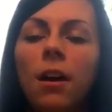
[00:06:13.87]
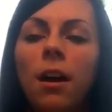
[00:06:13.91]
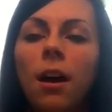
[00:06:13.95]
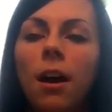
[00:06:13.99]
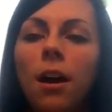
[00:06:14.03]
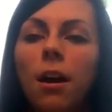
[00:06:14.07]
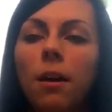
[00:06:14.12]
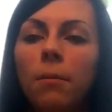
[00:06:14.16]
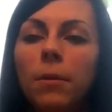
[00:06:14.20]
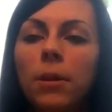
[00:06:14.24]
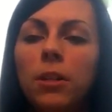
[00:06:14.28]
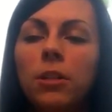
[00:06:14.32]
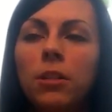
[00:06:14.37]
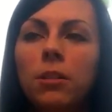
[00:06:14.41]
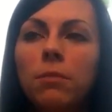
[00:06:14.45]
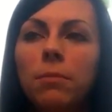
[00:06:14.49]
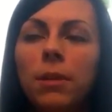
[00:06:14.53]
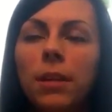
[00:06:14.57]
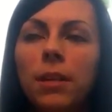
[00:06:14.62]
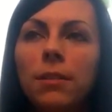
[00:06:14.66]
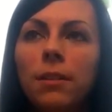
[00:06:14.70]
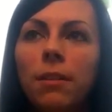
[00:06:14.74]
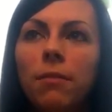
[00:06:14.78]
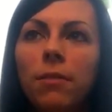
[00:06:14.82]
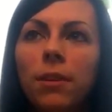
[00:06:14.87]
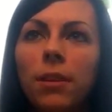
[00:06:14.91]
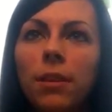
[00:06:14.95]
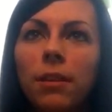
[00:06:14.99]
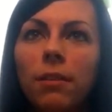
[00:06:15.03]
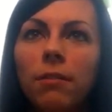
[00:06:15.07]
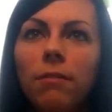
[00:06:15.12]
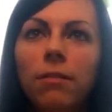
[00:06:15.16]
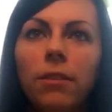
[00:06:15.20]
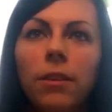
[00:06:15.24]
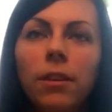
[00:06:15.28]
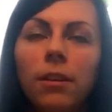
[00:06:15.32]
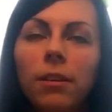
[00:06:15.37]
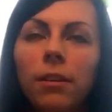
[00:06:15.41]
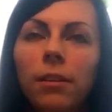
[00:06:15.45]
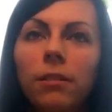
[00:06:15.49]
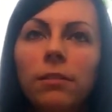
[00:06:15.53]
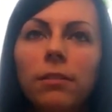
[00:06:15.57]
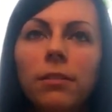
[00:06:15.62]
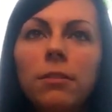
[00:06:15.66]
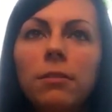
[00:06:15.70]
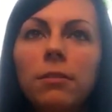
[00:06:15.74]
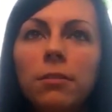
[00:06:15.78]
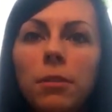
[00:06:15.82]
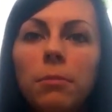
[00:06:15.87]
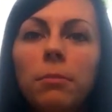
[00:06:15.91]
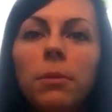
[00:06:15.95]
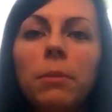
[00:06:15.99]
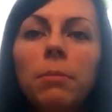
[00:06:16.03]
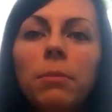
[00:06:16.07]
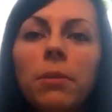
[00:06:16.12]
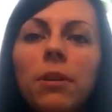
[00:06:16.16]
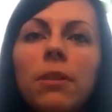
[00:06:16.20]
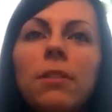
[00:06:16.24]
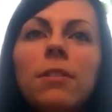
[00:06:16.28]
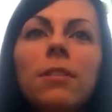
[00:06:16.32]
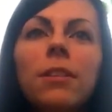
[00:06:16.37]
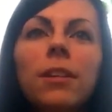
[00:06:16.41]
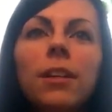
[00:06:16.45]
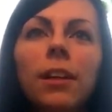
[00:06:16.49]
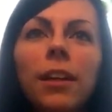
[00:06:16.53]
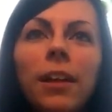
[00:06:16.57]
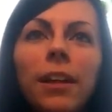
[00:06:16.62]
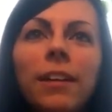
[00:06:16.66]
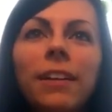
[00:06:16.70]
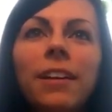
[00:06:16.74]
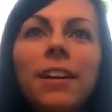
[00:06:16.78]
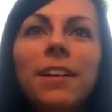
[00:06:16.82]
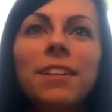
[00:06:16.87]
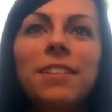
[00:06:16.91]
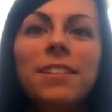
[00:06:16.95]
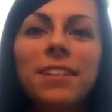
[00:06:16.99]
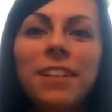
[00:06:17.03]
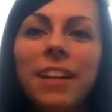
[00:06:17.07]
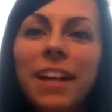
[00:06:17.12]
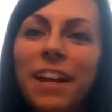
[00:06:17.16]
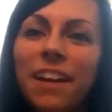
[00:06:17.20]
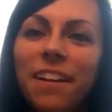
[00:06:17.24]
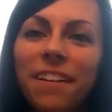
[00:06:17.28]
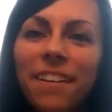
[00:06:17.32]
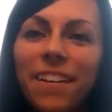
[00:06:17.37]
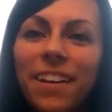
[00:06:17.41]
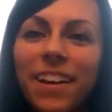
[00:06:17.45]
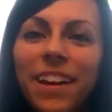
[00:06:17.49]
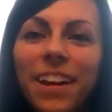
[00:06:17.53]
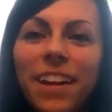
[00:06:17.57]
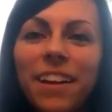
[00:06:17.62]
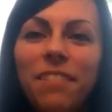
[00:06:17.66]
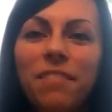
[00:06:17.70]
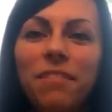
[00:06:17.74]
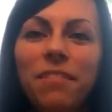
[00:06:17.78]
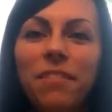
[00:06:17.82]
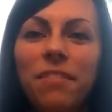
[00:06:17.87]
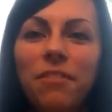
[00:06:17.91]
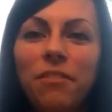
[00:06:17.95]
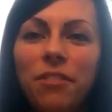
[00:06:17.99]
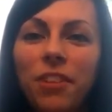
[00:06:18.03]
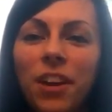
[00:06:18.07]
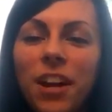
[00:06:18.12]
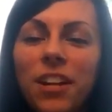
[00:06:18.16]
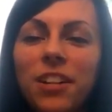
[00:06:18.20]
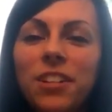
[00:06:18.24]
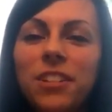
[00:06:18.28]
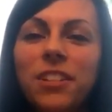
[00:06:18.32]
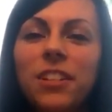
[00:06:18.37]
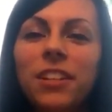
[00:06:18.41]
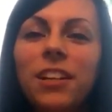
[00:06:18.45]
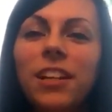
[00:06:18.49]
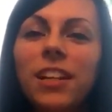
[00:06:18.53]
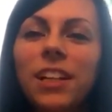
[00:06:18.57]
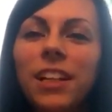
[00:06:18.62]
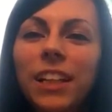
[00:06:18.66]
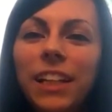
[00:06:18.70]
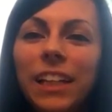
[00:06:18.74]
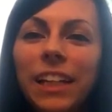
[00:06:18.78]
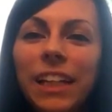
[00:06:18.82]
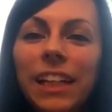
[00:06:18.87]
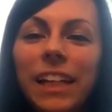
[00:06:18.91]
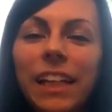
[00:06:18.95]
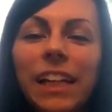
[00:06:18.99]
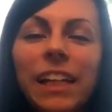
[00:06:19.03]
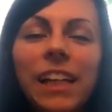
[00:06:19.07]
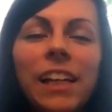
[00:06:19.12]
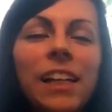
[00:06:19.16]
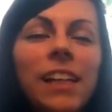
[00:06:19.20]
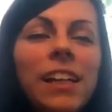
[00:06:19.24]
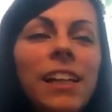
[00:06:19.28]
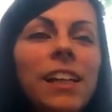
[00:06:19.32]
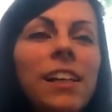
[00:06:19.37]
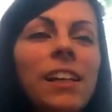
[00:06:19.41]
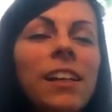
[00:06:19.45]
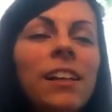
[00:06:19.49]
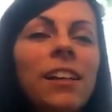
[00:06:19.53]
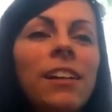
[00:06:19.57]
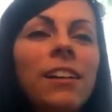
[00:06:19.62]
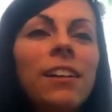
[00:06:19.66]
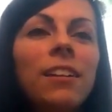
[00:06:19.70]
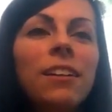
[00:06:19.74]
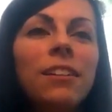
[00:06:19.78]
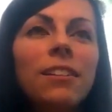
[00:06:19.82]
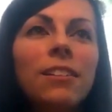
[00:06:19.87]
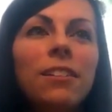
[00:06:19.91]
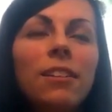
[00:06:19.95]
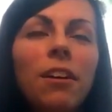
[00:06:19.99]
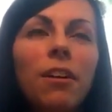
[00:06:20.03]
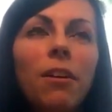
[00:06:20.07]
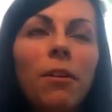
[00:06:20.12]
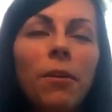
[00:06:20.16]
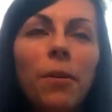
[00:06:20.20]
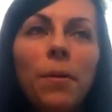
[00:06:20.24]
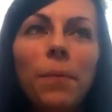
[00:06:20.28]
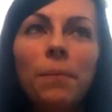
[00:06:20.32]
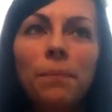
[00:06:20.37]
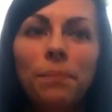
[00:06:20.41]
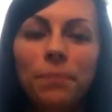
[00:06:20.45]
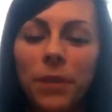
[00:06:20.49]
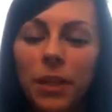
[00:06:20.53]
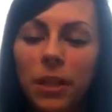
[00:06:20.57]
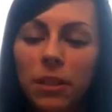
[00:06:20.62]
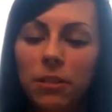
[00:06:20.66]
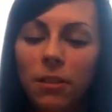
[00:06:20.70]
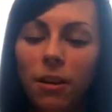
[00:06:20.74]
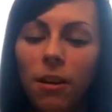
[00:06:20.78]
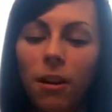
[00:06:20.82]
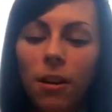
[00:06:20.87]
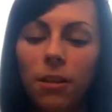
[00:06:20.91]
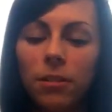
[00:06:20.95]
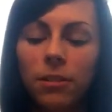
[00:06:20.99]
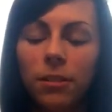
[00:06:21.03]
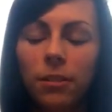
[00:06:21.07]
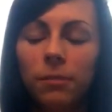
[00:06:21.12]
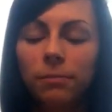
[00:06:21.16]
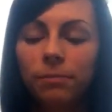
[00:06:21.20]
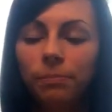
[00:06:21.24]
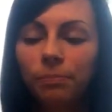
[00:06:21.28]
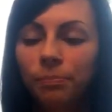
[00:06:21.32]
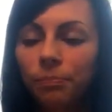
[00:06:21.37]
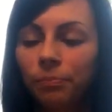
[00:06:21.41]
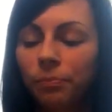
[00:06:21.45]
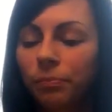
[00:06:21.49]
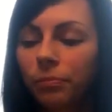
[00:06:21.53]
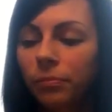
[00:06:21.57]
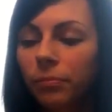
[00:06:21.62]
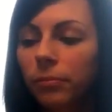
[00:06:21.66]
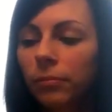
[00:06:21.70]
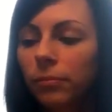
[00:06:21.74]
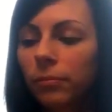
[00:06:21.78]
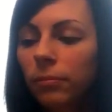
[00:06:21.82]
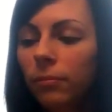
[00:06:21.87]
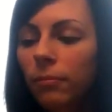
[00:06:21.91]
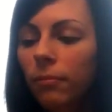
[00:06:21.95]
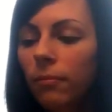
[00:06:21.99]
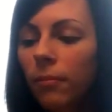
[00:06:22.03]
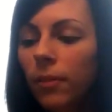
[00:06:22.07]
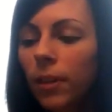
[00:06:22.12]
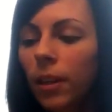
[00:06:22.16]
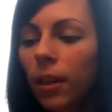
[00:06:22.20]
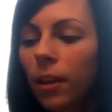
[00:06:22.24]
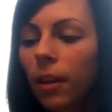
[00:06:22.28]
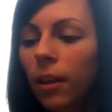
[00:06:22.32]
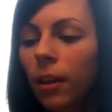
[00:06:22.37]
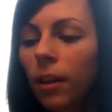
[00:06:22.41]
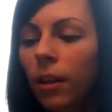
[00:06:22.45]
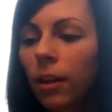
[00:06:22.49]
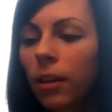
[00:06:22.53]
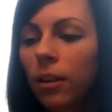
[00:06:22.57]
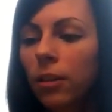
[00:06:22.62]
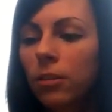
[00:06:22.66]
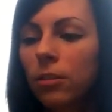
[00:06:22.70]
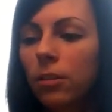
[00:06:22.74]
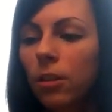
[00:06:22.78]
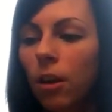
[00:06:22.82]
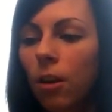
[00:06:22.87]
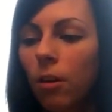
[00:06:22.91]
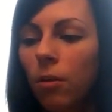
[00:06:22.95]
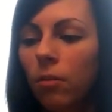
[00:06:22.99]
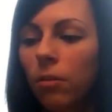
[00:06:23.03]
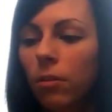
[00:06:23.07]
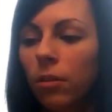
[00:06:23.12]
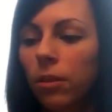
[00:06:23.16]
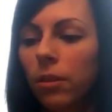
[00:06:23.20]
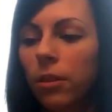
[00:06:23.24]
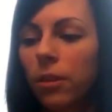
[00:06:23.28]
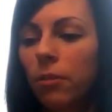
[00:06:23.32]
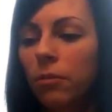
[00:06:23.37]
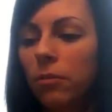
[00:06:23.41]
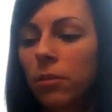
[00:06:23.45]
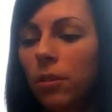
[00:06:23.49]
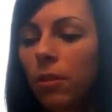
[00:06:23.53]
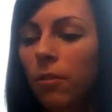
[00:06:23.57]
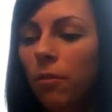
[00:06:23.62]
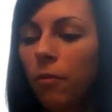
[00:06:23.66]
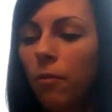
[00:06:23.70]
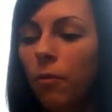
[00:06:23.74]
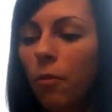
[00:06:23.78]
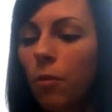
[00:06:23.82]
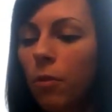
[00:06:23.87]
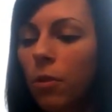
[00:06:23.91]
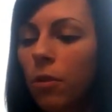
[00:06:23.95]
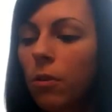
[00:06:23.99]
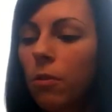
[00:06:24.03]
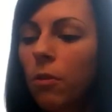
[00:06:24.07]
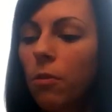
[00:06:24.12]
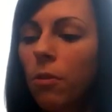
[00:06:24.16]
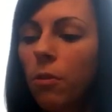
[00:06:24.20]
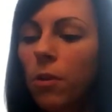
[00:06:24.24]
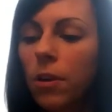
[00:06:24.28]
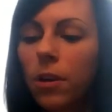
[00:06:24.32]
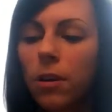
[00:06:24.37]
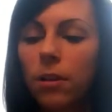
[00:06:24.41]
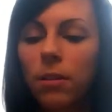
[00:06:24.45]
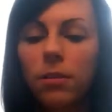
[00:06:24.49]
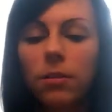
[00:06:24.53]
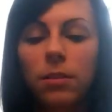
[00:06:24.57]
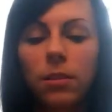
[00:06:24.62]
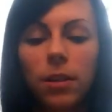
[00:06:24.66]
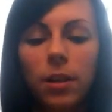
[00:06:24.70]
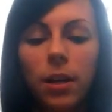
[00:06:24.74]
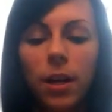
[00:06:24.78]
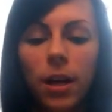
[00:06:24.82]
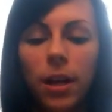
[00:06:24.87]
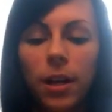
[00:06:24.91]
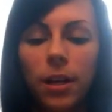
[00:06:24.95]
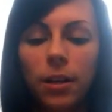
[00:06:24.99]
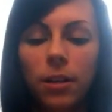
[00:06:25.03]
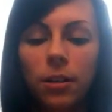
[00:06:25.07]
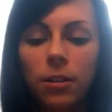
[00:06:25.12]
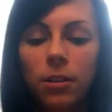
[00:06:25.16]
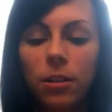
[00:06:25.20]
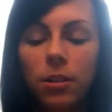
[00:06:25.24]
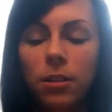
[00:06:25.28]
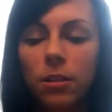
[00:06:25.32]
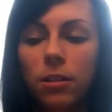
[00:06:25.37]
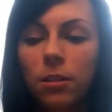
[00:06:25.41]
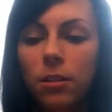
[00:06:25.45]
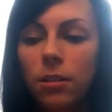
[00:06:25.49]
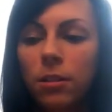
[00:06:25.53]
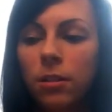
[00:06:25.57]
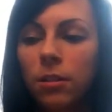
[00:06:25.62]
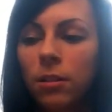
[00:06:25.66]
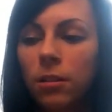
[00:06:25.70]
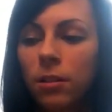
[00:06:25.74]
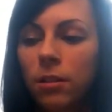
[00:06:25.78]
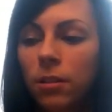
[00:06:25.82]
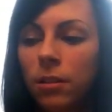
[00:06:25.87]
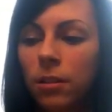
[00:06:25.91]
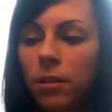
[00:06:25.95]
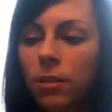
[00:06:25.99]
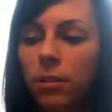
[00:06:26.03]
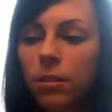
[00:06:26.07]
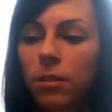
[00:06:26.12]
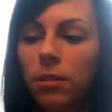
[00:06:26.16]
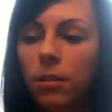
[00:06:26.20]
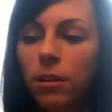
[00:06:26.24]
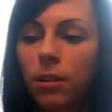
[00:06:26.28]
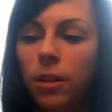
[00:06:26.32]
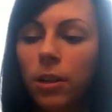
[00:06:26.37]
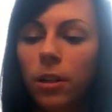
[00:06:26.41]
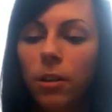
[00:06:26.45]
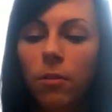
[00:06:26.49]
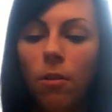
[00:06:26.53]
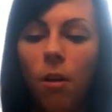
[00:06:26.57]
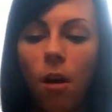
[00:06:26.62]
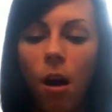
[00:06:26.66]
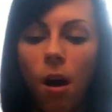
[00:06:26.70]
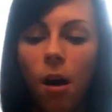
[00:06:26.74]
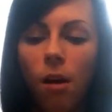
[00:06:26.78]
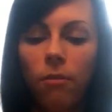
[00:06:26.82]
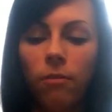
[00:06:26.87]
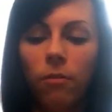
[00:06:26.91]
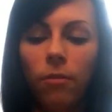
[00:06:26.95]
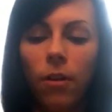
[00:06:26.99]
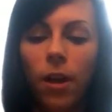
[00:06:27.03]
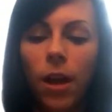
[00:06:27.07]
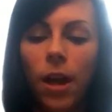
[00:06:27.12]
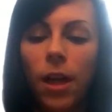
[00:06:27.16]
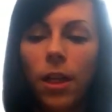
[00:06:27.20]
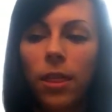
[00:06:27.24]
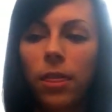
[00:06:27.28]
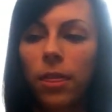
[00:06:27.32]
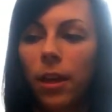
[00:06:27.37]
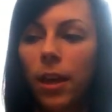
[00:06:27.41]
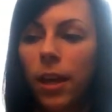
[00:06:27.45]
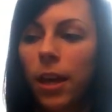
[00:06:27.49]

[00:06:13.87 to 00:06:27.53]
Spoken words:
It just makes everything feel, to me personally, like nice and airy and fresh and clean. So it's awesome. So those are 4 oils to kind of just start you off with.